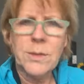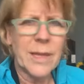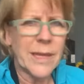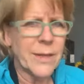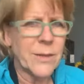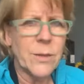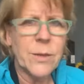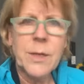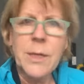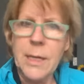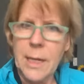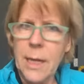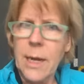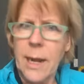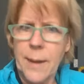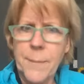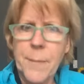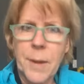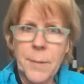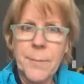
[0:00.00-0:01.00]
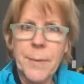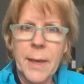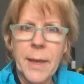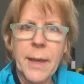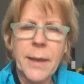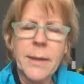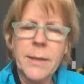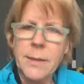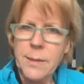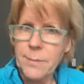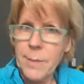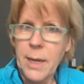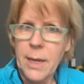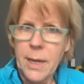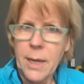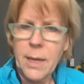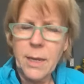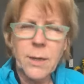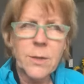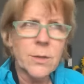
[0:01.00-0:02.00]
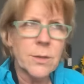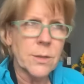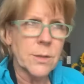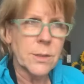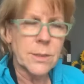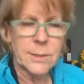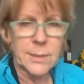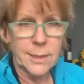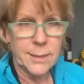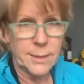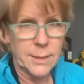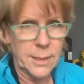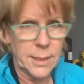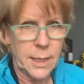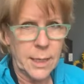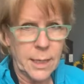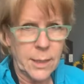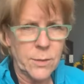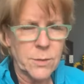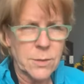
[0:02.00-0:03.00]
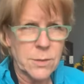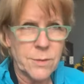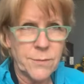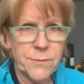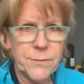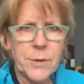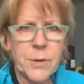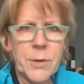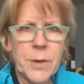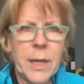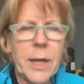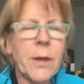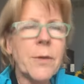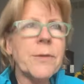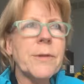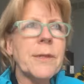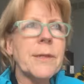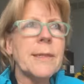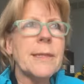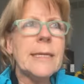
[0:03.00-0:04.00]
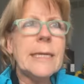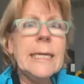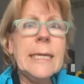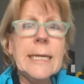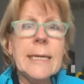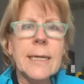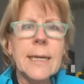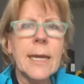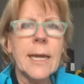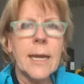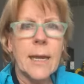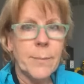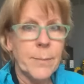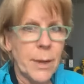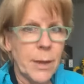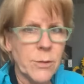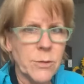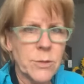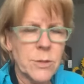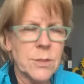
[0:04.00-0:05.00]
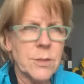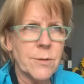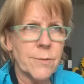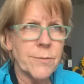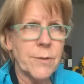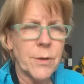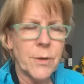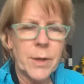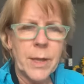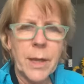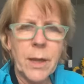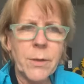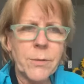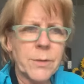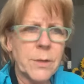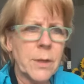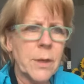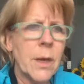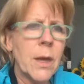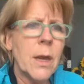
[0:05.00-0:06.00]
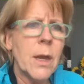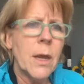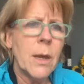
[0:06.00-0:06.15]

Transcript: like looking at, I'm unpacking my anger because I think anger is a very healthy thing. Boundaries are very healthy.